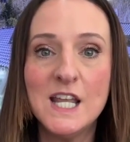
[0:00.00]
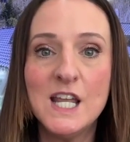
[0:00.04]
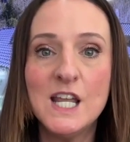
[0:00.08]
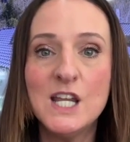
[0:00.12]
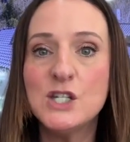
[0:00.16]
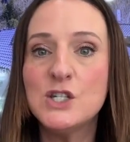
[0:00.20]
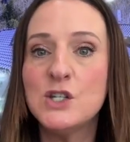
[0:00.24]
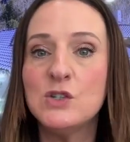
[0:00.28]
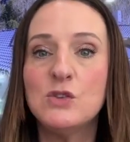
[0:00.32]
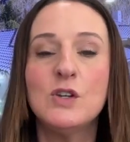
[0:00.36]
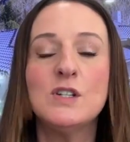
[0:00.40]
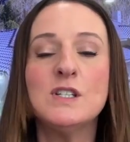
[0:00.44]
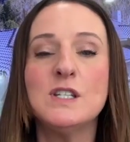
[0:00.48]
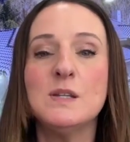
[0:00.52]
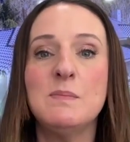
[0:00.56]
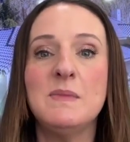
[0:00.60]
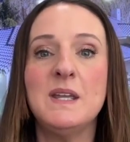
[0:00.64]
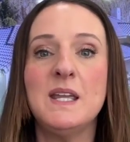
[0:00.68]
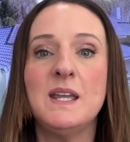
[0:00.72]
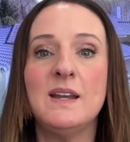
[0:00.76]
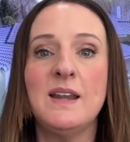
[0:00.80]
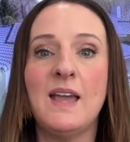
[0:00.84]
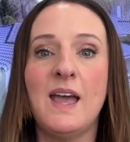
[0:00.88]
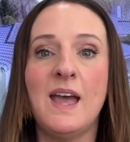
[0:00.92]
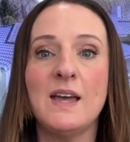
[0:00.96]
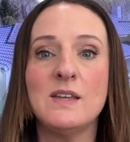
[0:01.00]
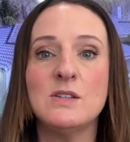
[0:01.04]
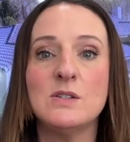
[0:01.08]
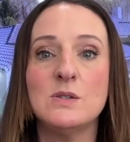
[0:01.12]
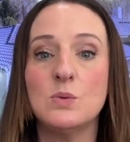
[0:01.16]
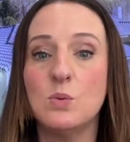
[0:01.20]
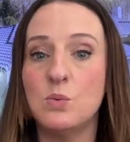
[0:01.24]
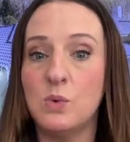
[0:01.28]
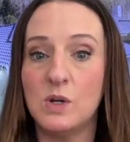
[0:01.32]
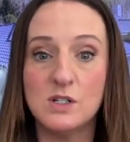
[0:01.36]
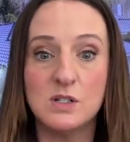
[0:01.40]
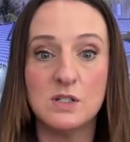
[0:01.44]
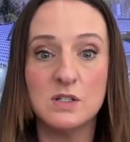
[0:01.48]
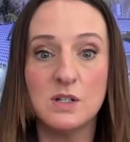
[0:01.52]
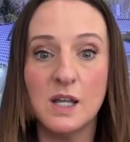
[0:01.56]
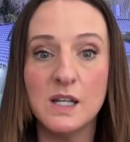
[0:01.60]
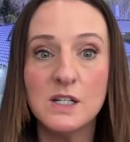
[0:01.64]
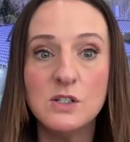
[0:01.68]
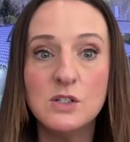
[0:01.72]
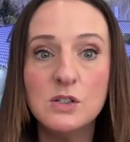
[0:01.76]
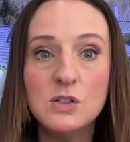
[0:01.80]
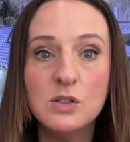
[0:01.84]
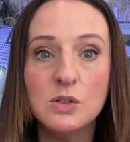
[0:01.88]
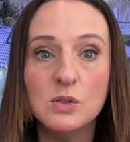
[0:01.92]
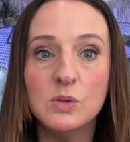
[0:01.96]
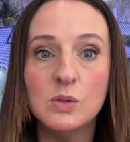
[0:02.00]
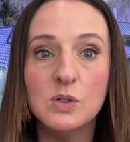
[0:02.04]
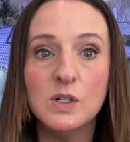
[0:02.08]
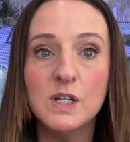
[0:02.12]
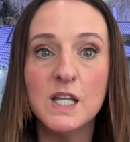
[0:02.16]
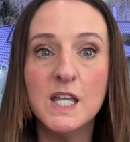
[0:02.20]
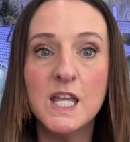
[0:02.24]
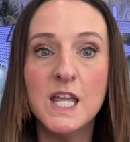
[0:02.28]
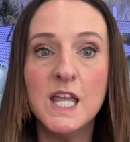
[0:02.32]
She looked at me and asked, "What should I do?"